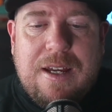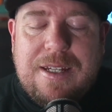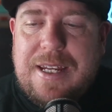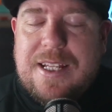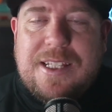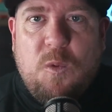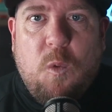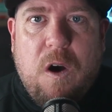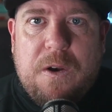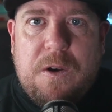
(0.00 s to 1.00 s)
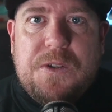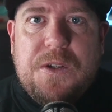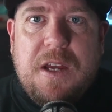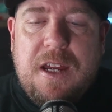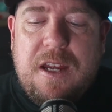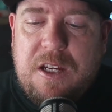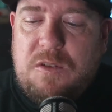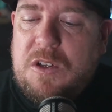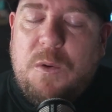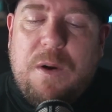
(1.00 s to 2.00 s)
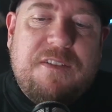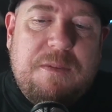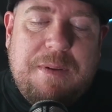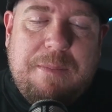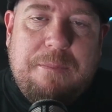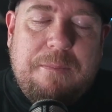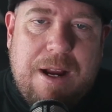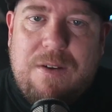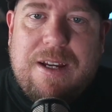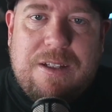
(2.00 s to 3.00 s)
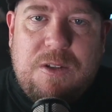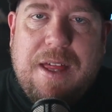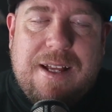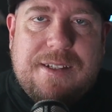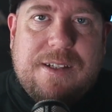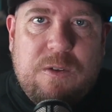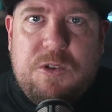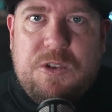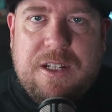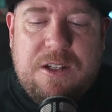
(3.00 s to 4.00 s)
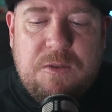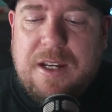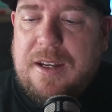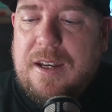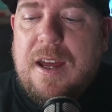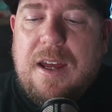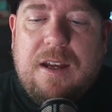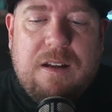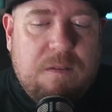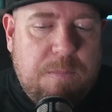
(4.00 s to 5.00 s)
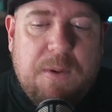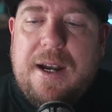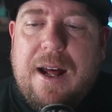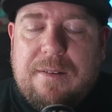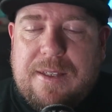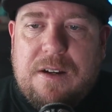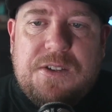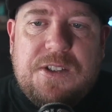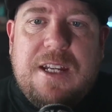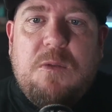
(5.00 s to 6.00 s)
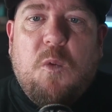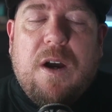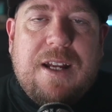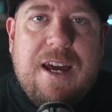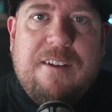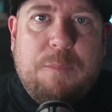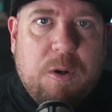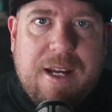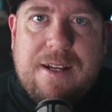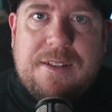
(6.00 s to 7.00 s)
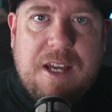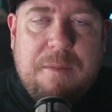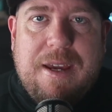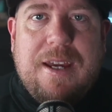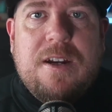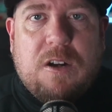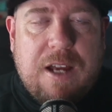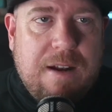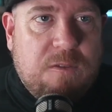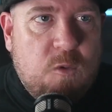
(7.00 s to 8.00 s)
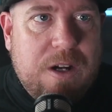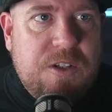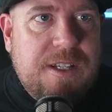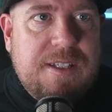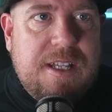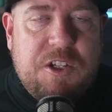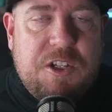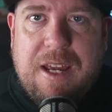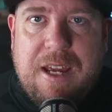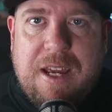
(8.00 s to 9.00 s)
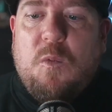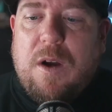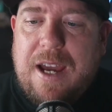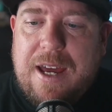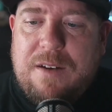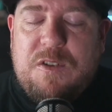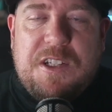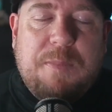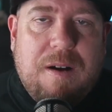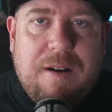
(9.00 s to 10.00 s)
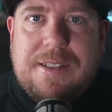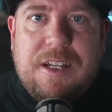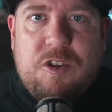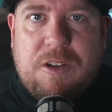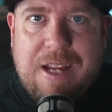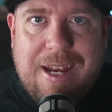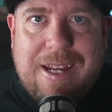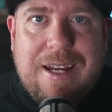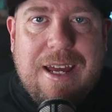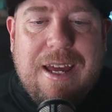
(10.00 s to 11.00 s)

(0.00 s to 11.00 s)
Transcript: Test the waters. You don't have to be married to that solution. You could put it out there, see what kind of bookings come in or kind of questions that you get, what kind of response that you're getting,